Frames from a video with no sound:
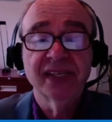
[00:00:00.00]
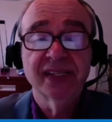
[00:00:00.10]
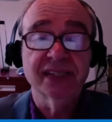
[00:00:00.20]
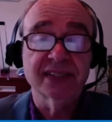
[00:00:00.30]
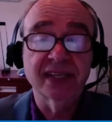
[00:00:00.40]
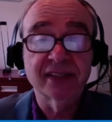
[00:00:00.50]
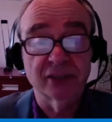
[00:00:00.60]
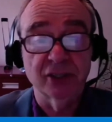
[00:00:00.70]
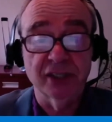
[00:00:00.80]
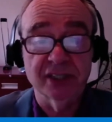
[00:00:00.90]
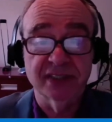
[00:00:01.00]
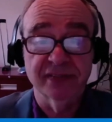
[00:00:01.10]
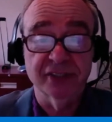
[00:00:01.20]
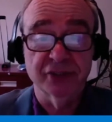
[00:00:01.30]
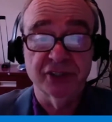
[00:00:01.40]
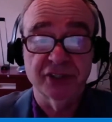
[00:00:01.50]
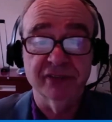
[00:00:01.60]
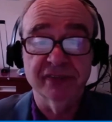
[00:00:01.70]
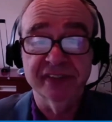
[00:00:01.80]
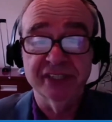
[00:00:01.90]
A second cause of interest
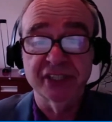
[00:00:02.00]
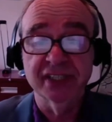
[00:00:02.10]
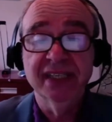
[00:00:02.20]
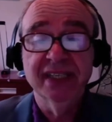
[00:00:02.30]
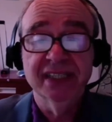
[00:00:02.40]
in revision